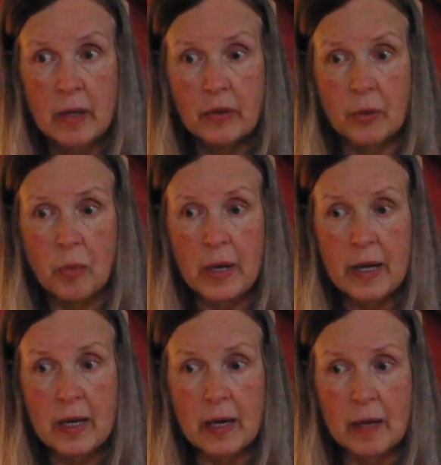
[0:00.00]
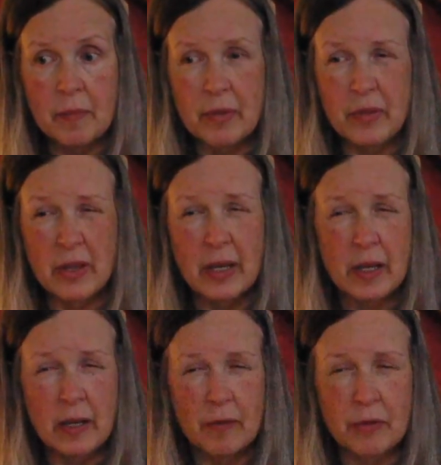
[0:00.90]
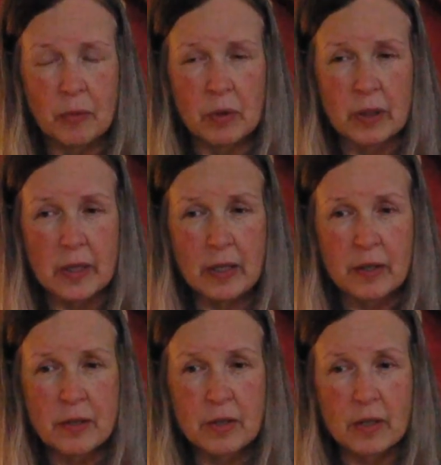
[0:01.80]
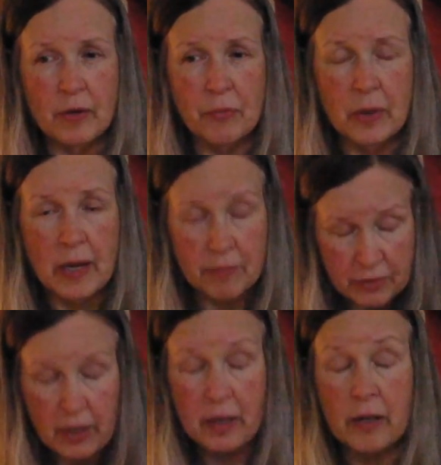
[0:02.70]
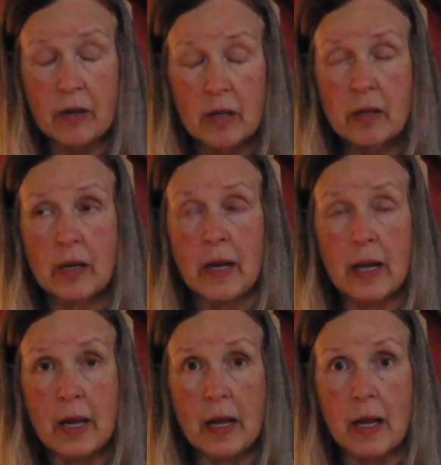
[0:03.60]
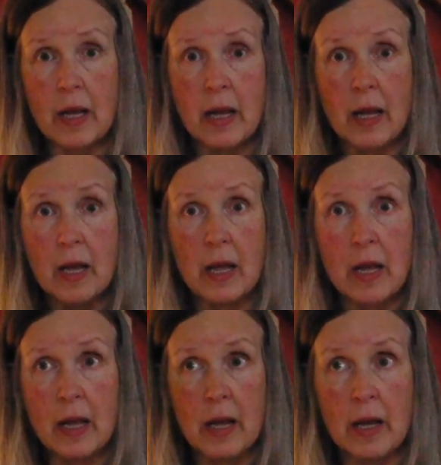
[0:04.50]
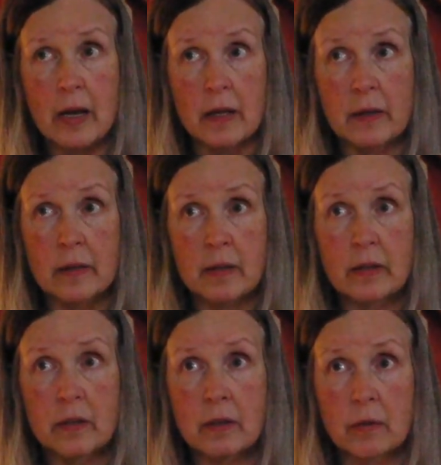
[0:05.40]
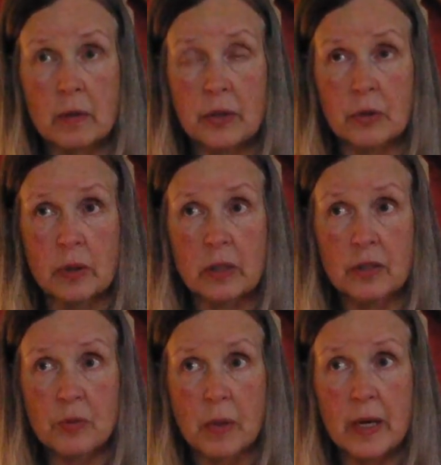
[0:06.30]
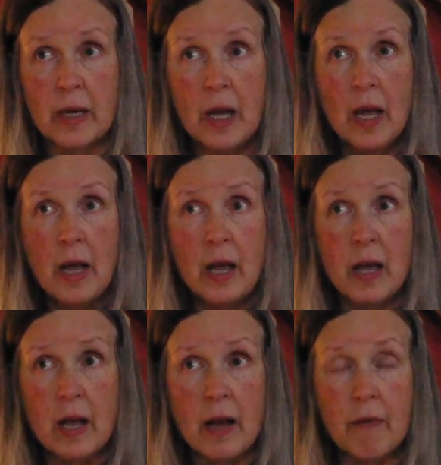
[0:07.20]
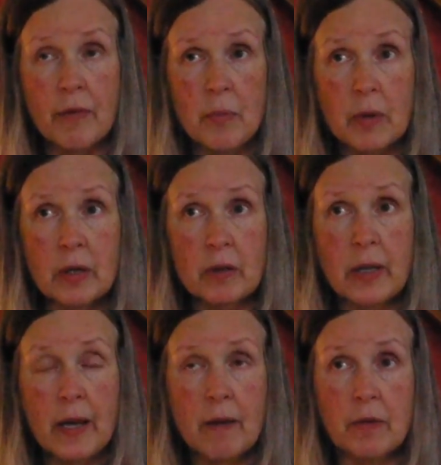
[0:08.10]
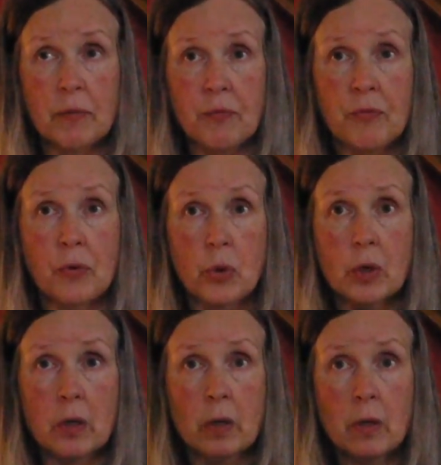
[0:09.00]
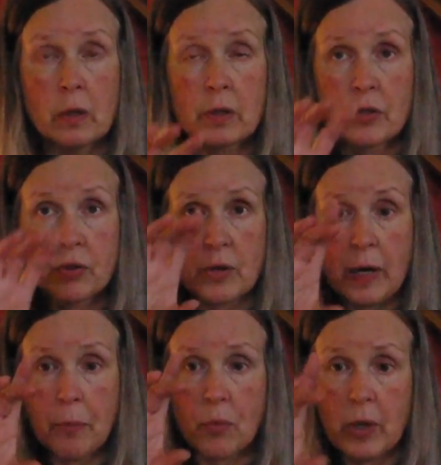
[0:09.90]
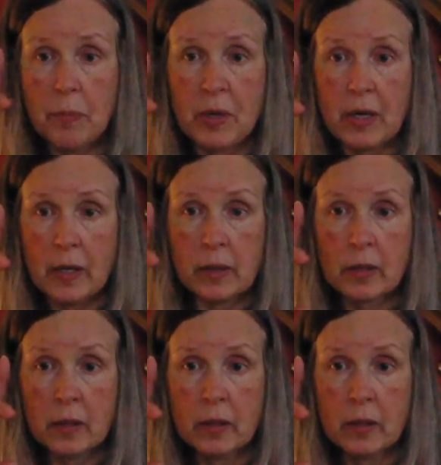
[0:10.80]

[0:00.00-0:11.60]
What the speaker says: The way I'm thinking of it, if we have sock yarn and we do it this way, everyone will have a 4-stripe repeat,